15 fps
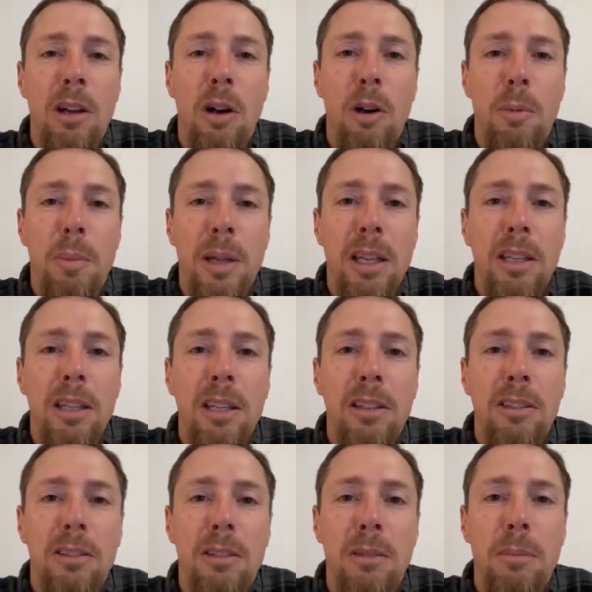
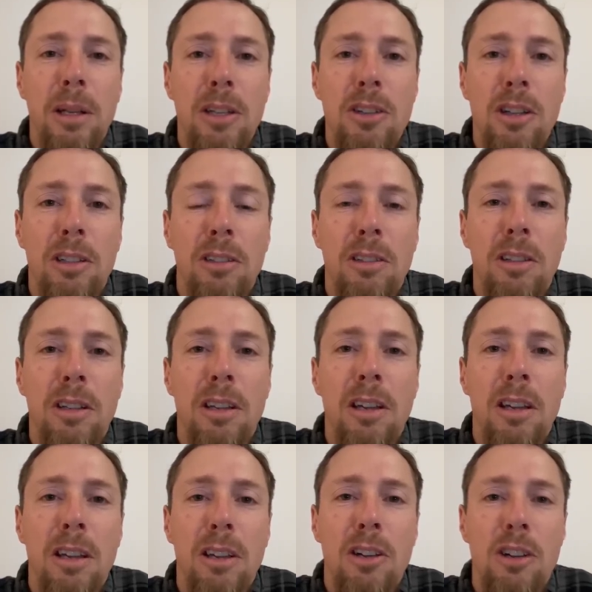opinions, but just
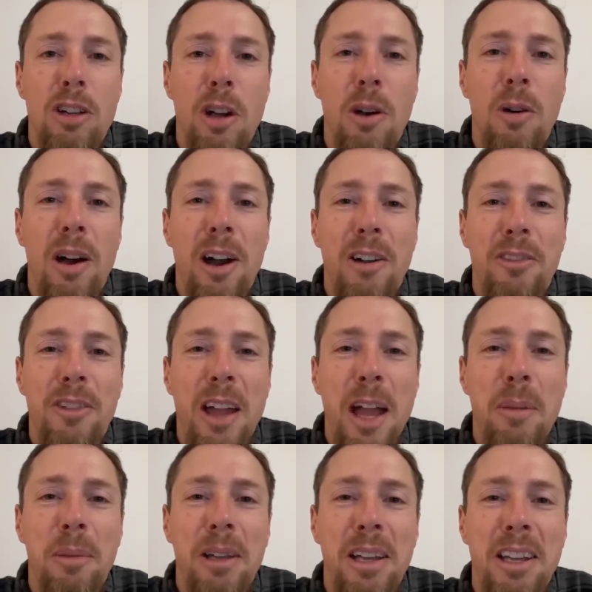show our
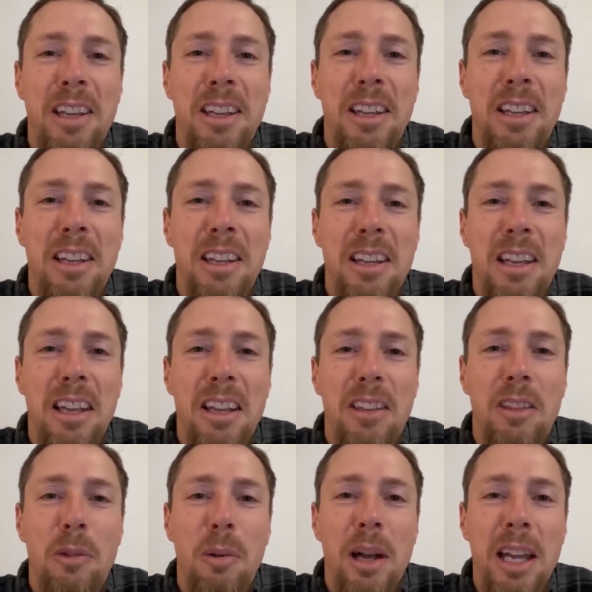family
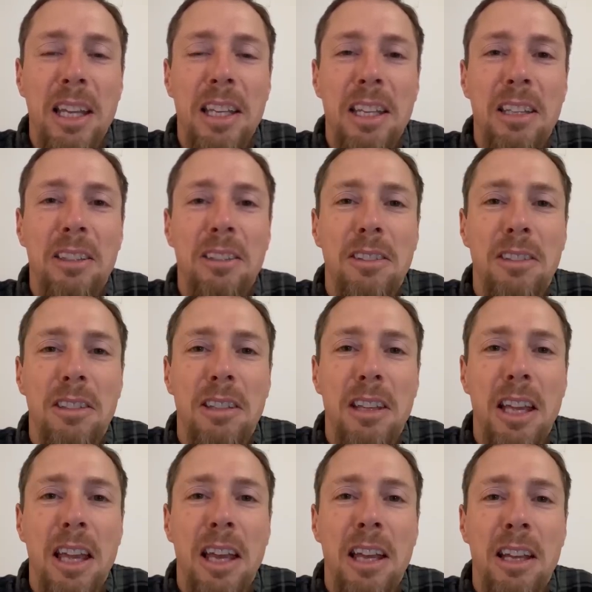the way it is
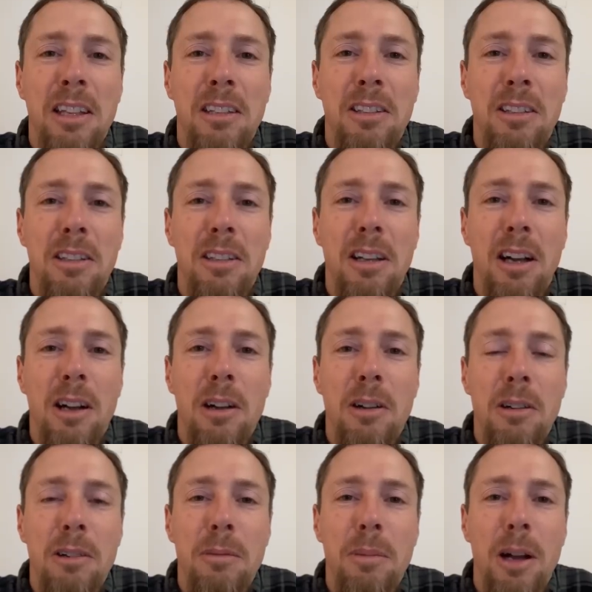and
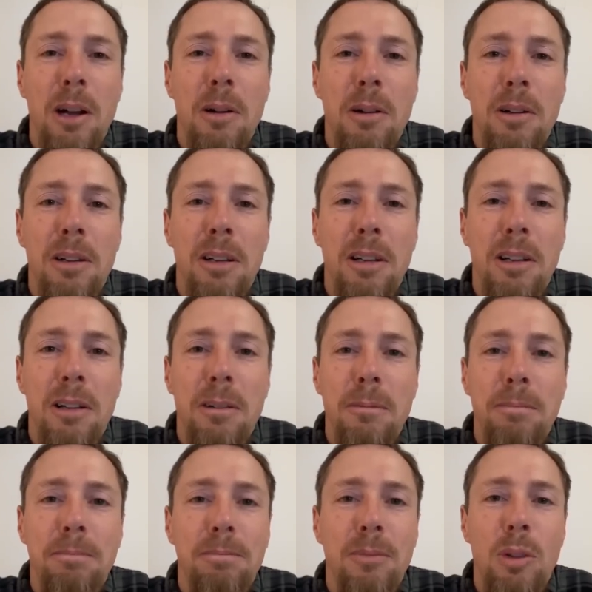our our
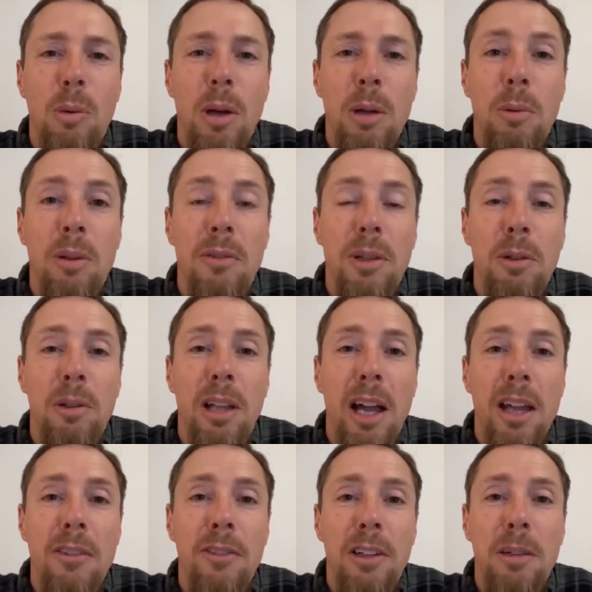um, the way we view
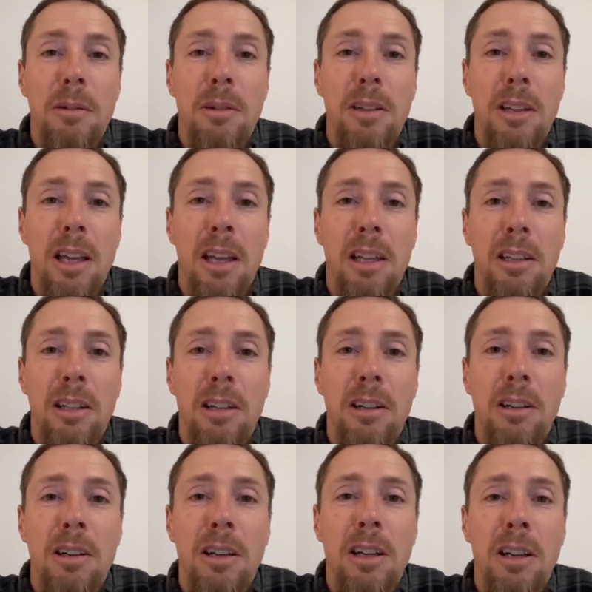life and, and
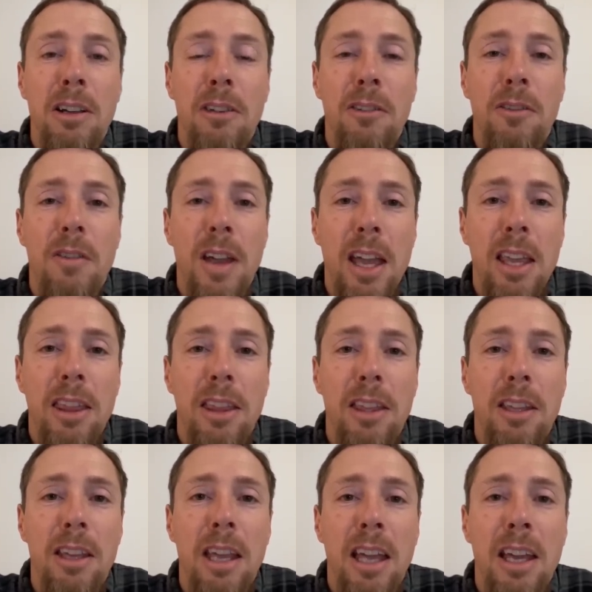our faith
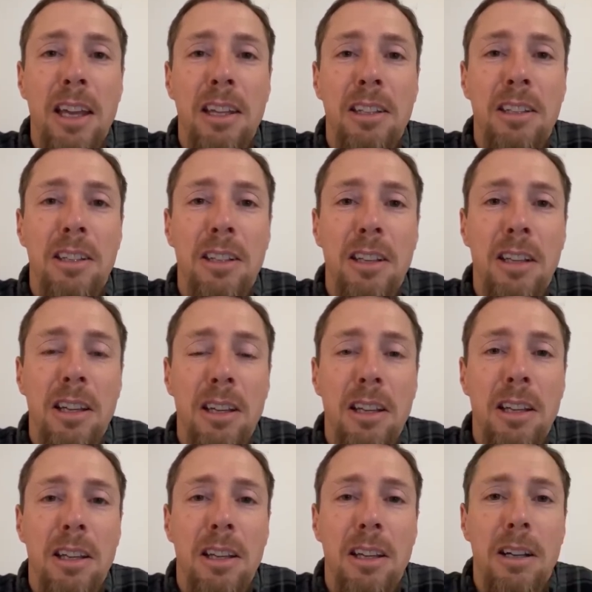and
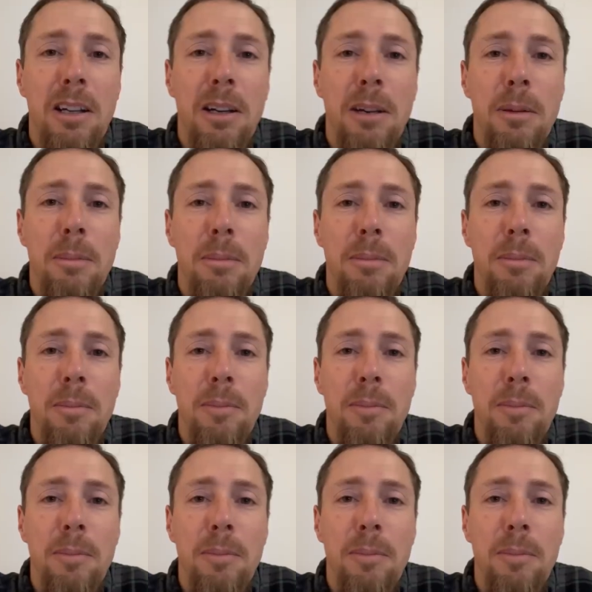um,